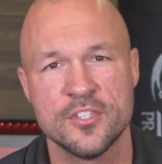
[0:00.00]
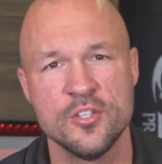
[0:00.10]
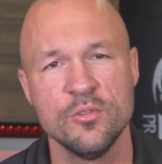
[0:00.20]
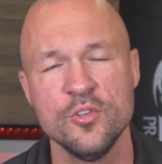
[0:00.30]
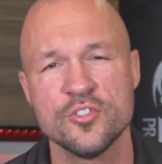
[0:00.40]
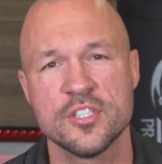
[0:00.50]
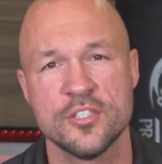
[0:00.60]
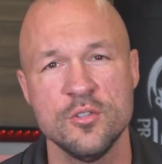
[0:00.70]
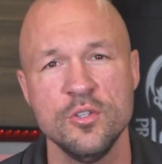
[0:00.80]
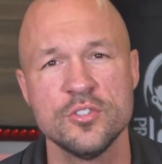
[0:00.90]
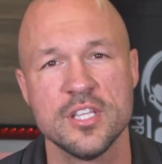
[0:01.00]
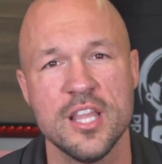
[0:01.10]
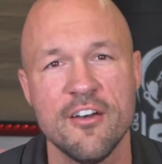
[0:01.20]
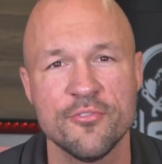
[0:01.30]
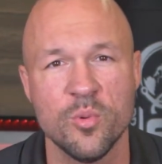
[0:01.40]
Do you lose, do you lose a
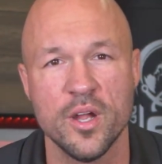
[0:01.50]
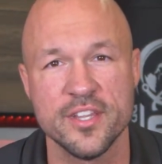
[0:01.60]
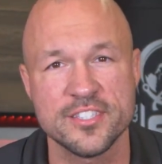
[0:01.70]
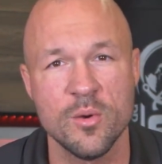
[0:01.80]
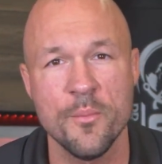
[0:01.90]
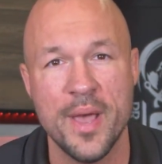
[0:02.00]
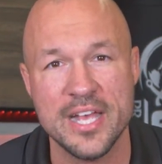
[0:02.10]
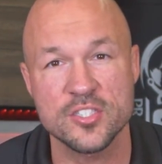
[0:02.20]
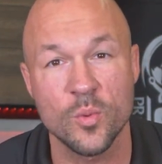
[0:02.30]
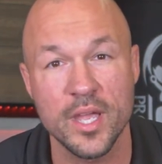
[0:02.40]
loved one and someone pass